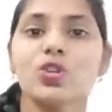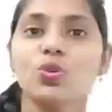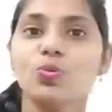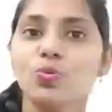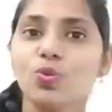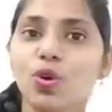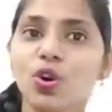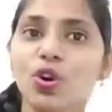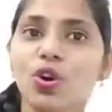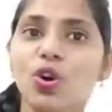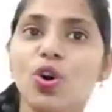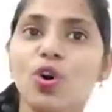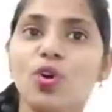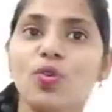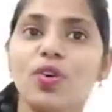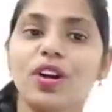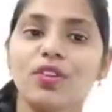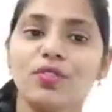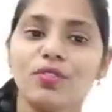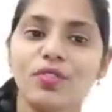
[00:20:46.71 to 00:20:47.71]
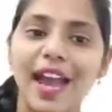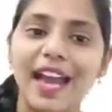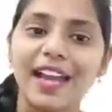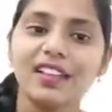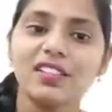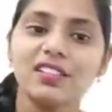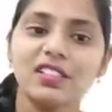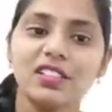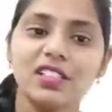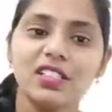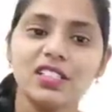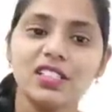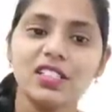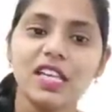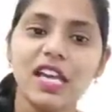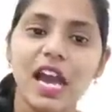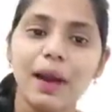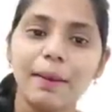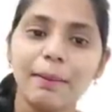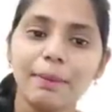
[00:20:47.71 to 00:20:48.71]
so moreover vaccines
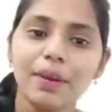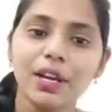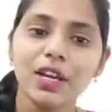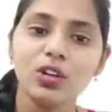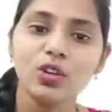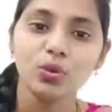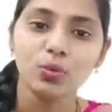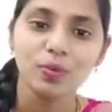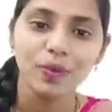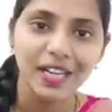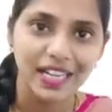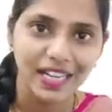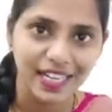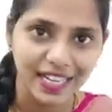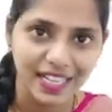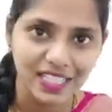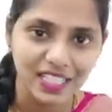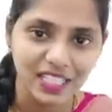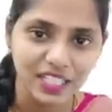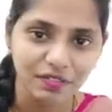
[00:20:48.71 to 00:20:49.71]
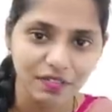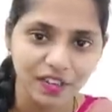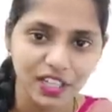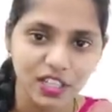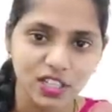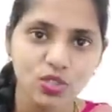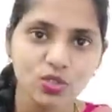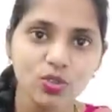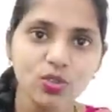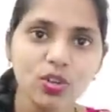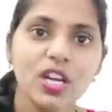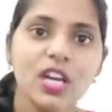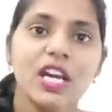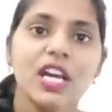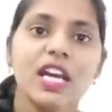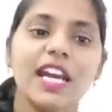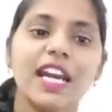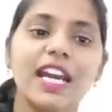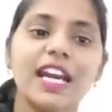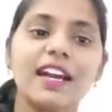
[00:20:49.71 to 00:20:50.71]
they appear to be less effective
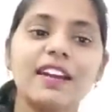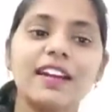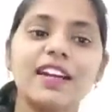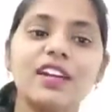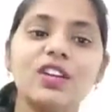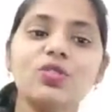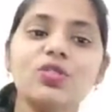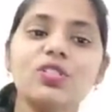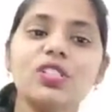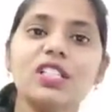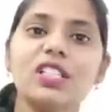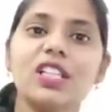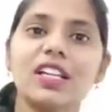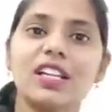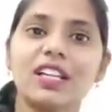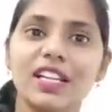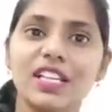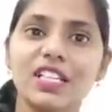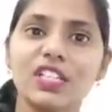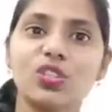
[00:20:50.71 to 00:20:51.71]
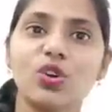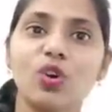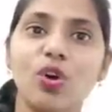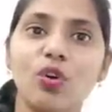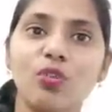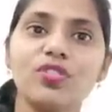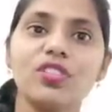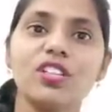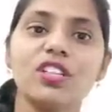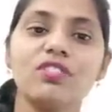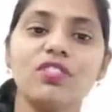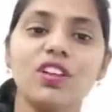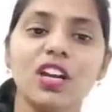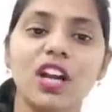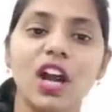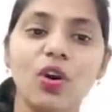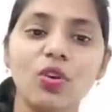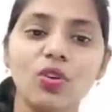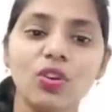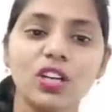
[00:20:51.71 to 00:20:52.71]
in reducing the risk of
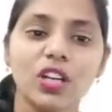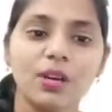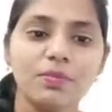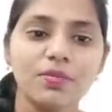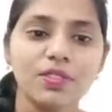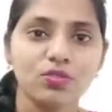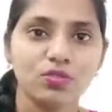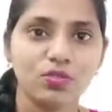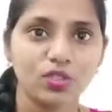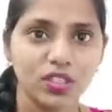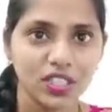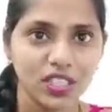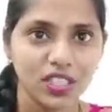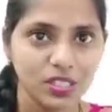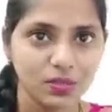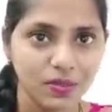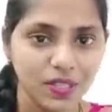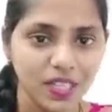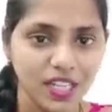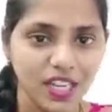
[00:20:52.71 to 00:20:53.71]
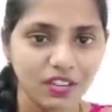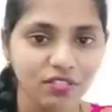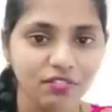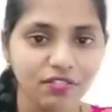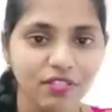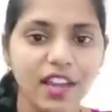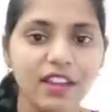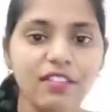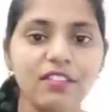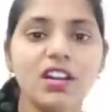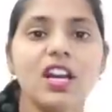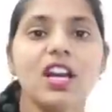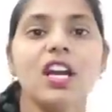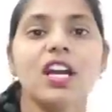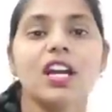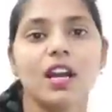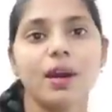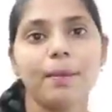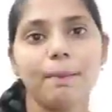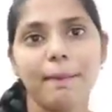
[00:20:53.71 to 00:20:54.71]
severe outcomes for this ba5
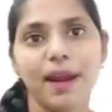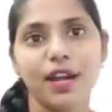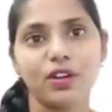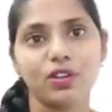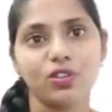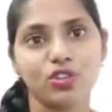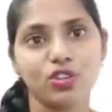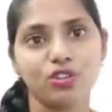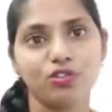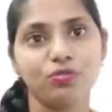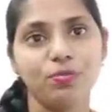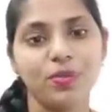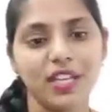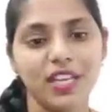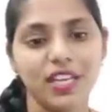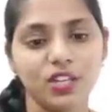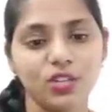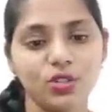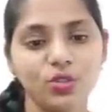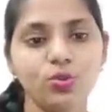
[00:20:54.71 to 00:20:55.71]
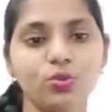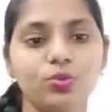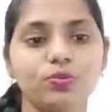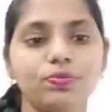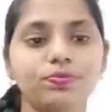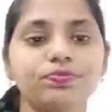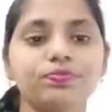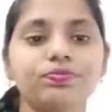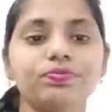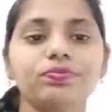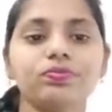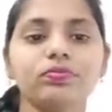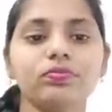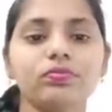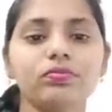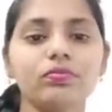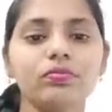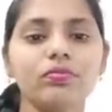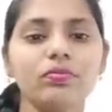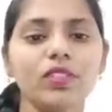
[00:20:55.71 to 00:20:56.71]
compared to that of ba2
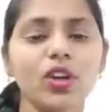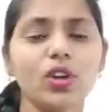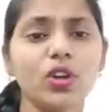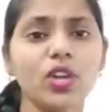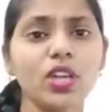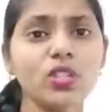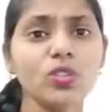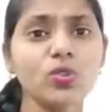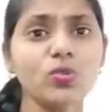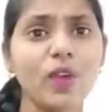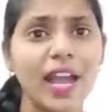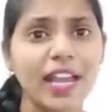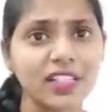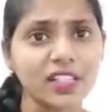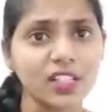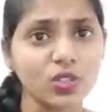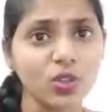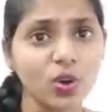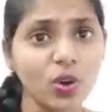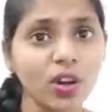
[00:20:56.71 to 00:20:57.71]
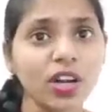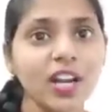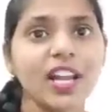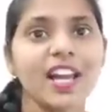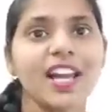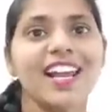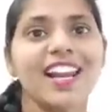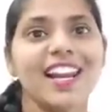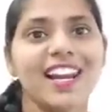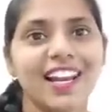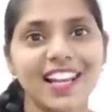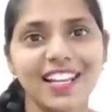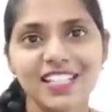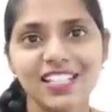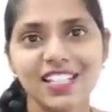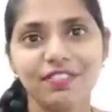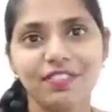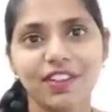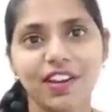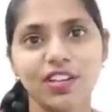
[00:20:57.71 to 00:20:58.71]
okay so vaccines are
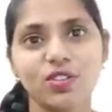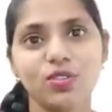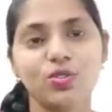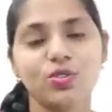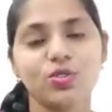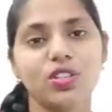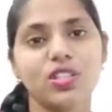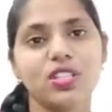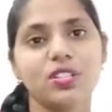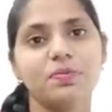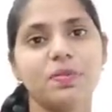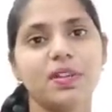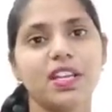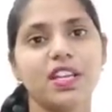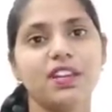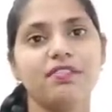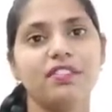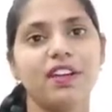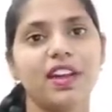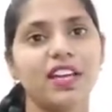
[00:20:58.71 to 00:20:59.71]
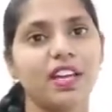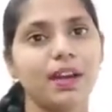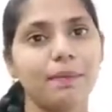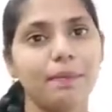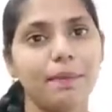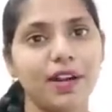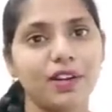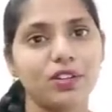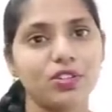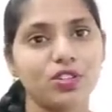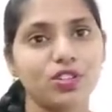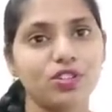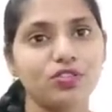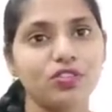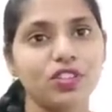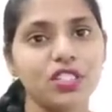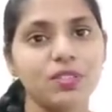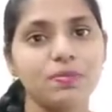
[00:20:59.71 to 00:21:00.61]
less effective to this BA5 compared to that of